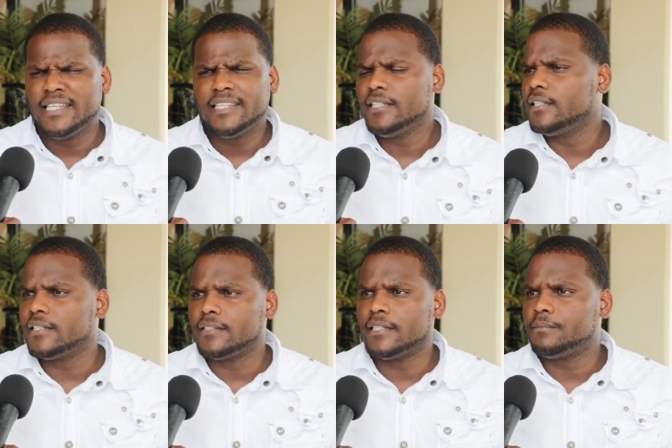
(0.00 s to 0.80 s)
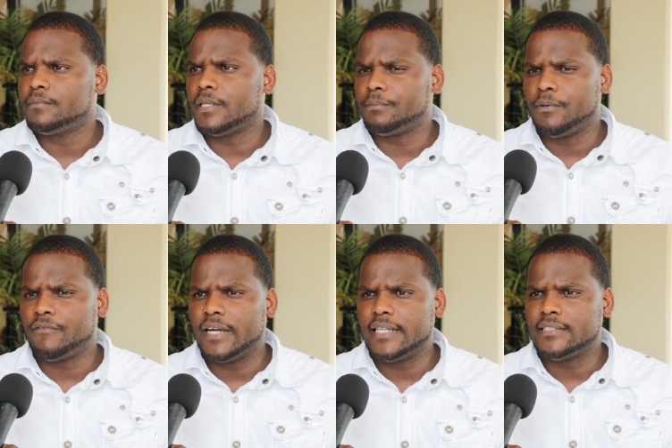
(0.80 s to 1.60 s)
anything that, that, that
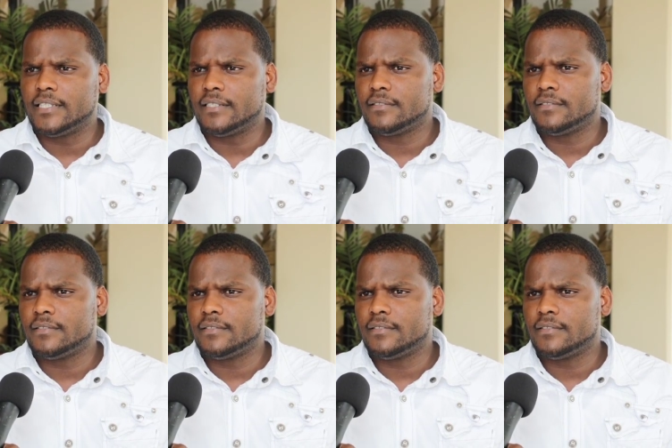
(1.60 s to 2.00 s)
provides that,